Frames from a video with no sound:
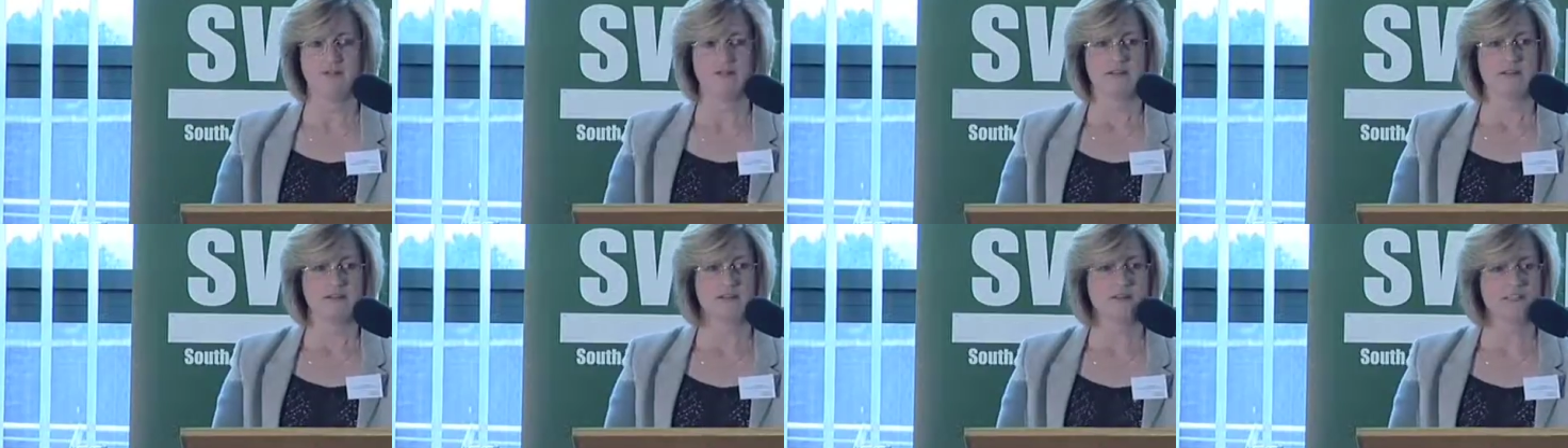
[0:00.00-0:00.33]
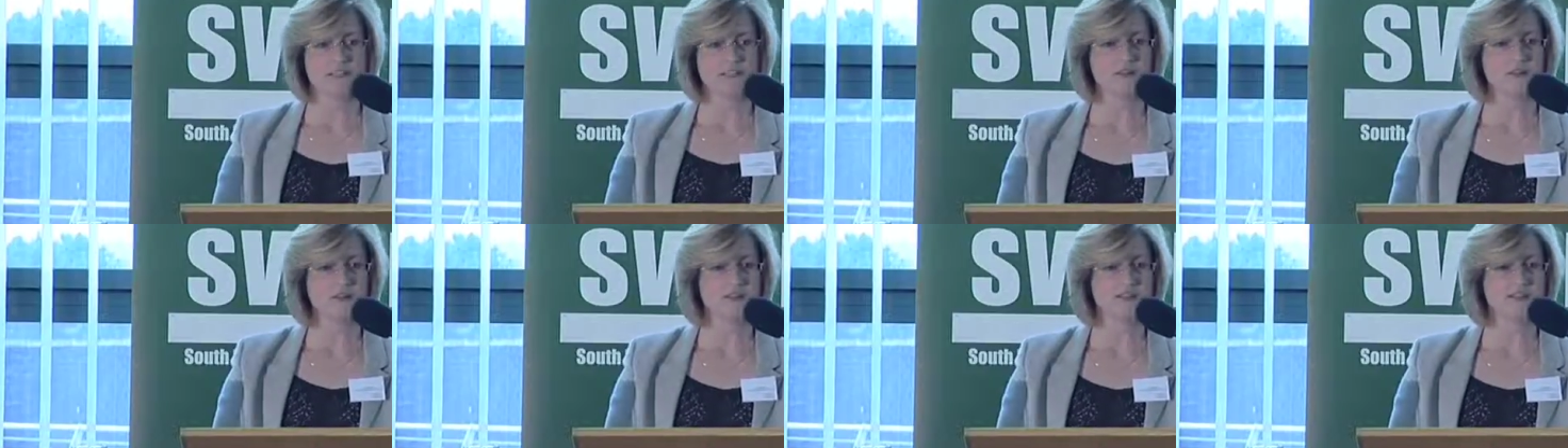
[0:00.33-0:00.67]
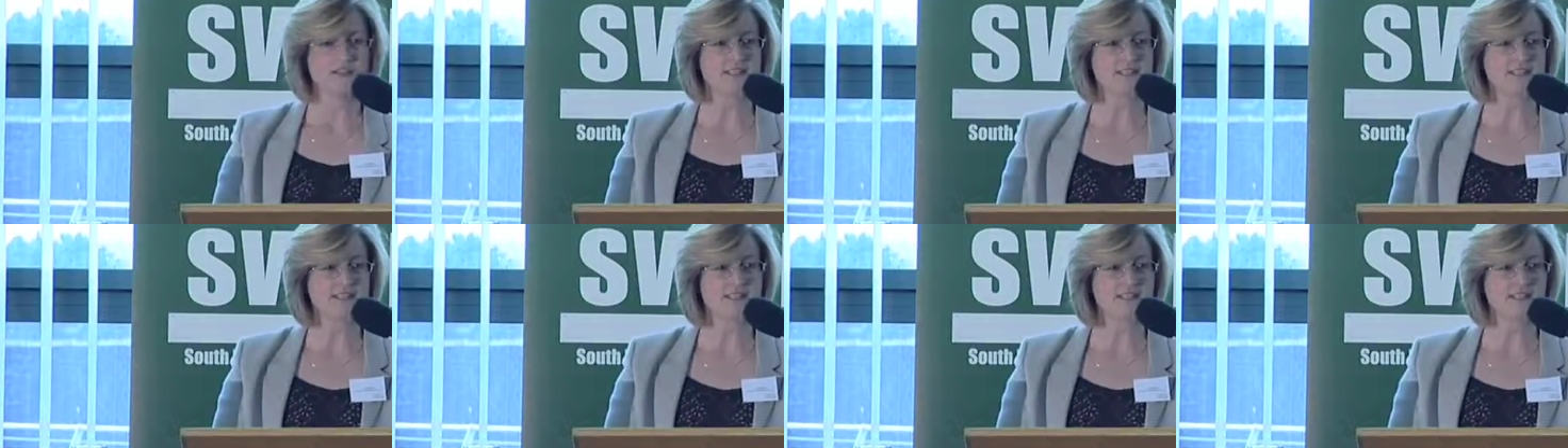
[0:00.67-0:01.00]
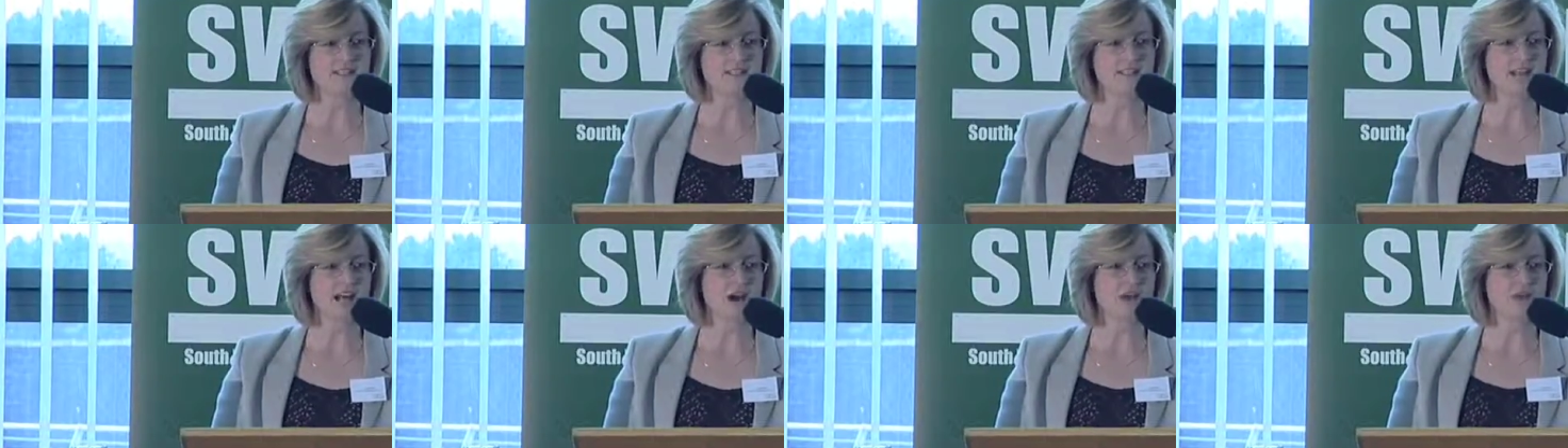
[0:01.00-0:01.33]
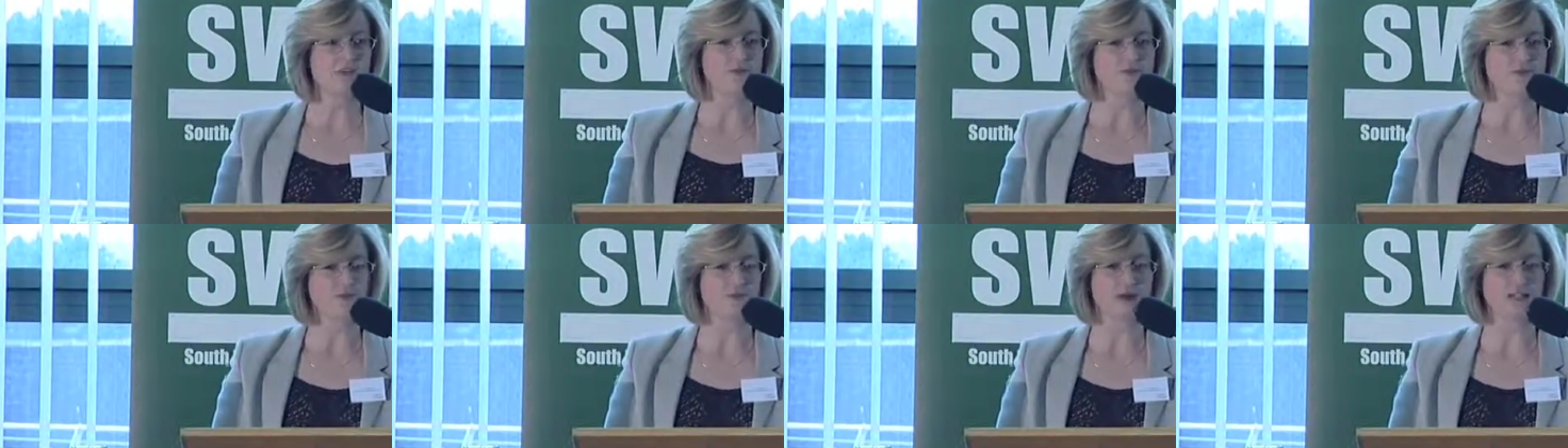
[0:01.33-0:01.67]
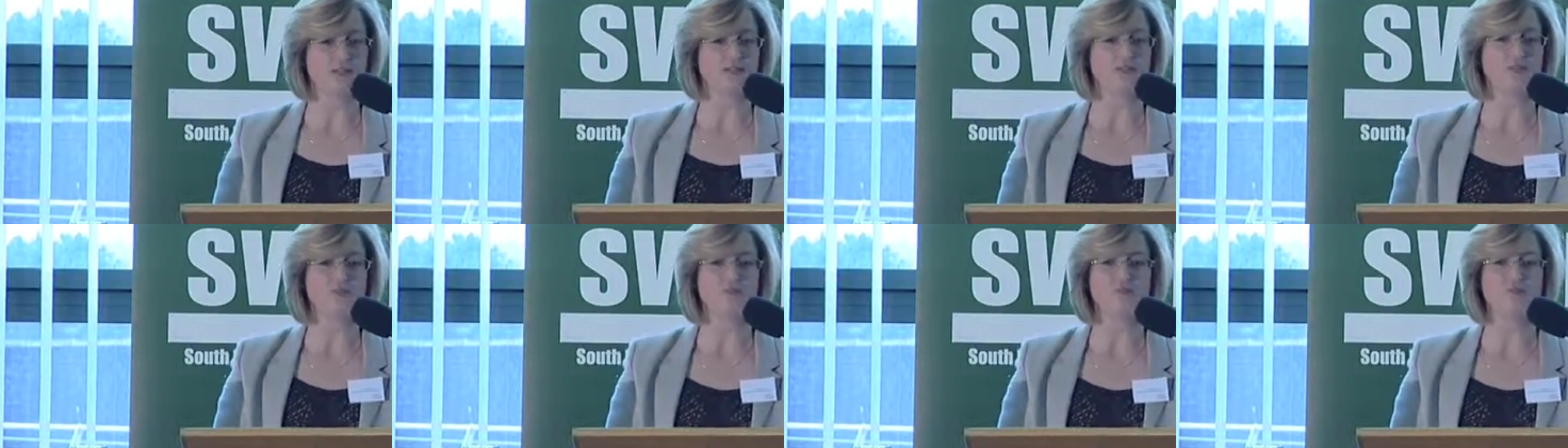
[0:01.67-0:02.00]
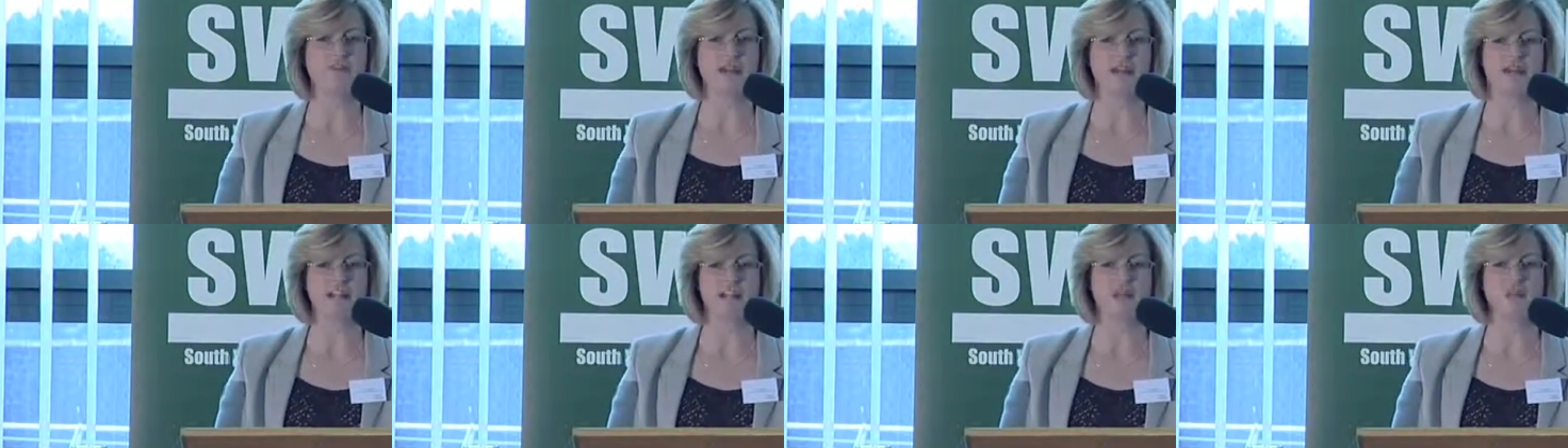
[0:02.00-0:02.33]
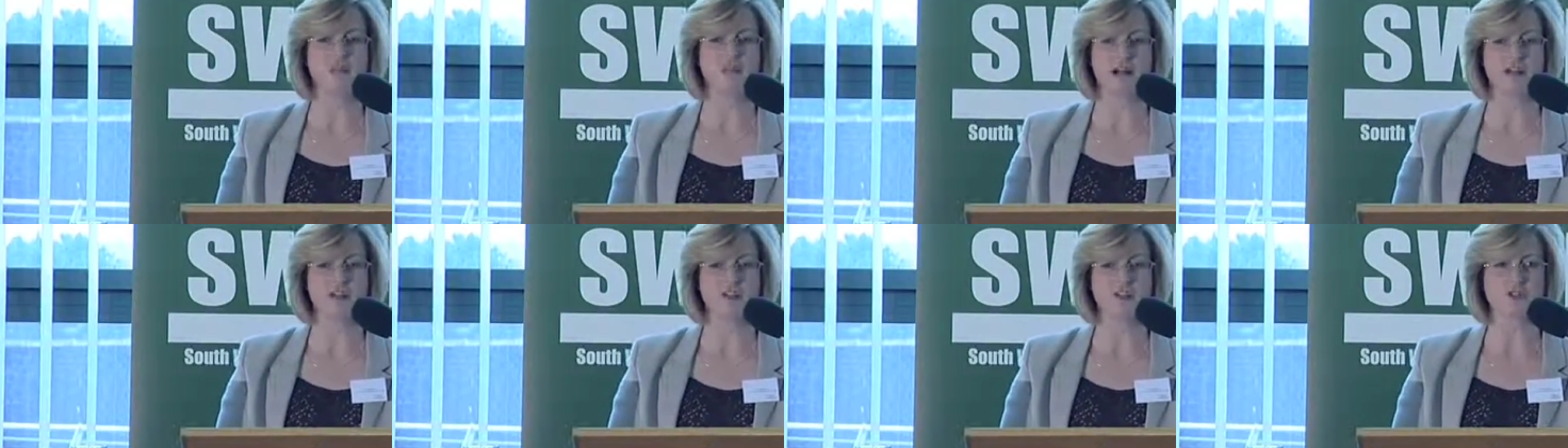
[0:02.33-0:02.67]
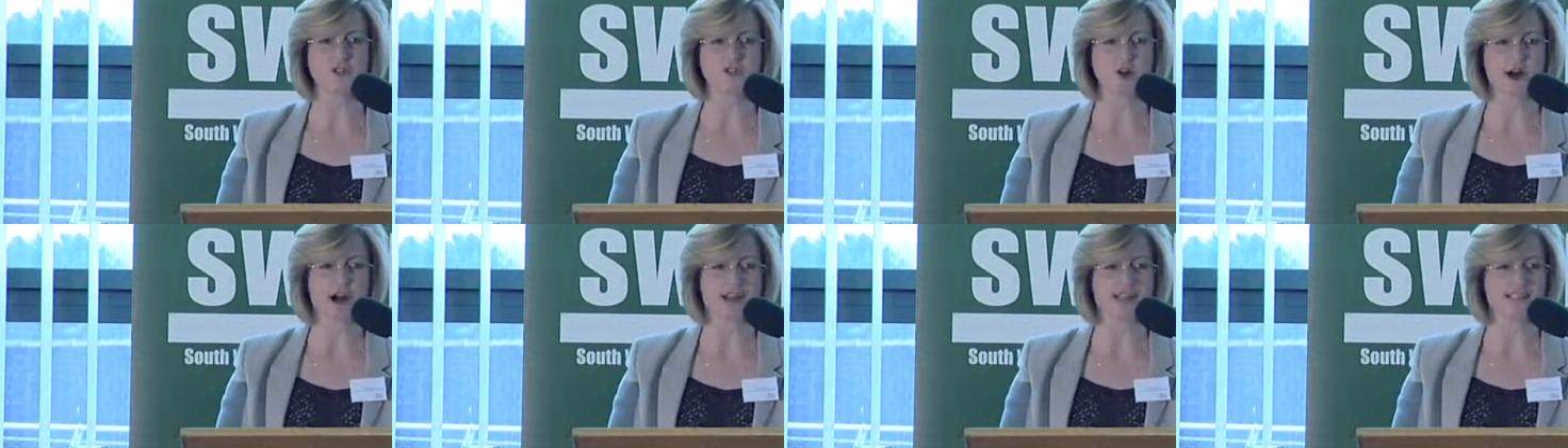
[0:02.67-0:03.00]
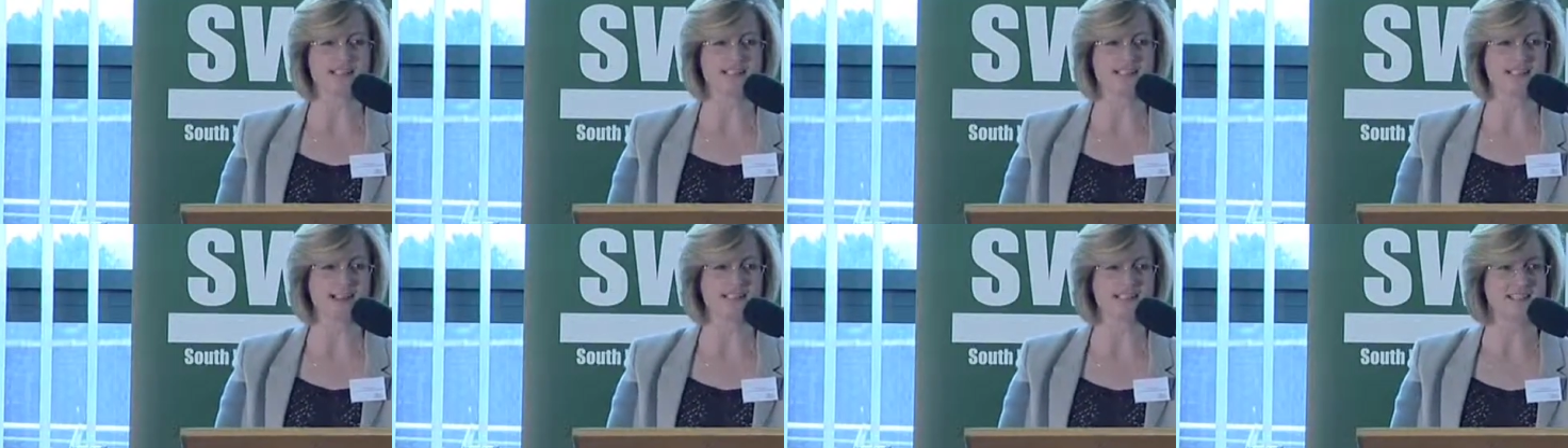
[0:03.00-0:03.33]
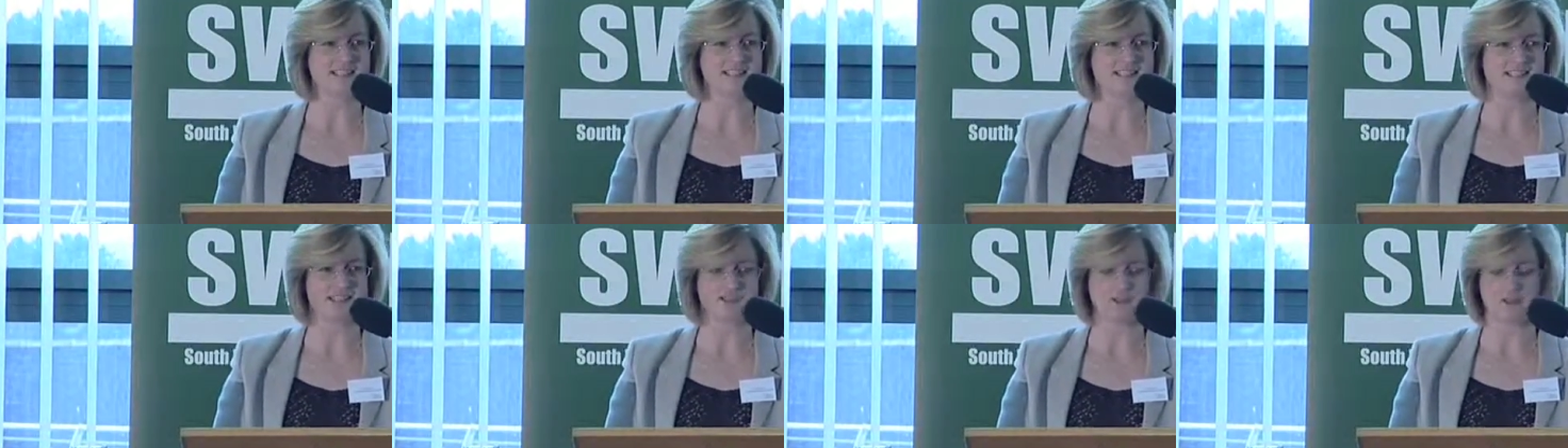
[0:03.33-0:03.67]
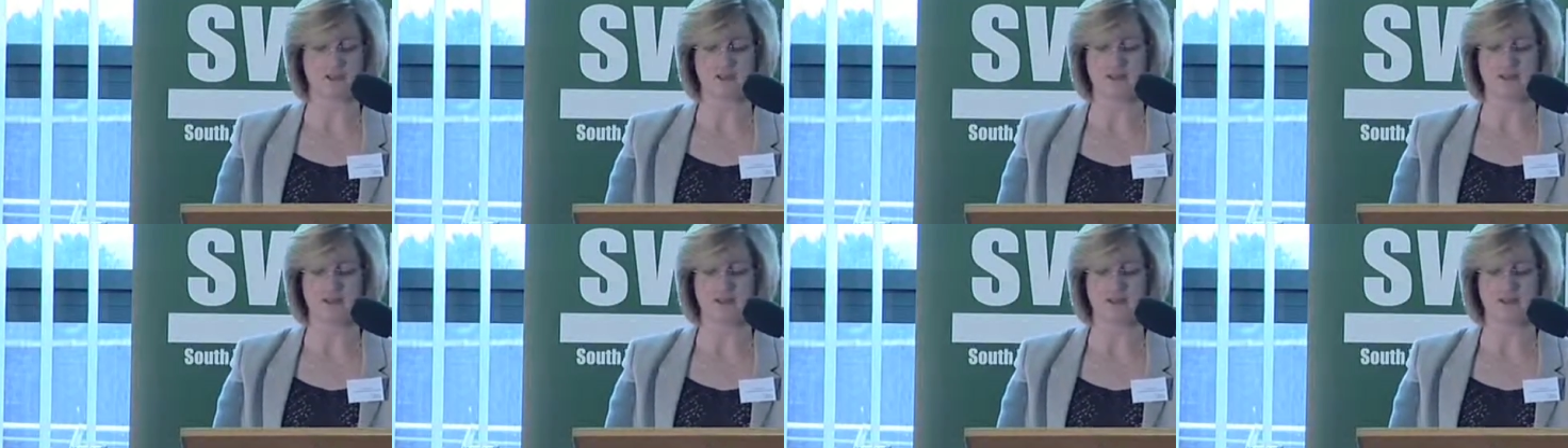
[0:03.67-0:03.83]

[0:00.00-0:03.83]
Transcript: The Section 106 itself was based on a fairly well-tried and tested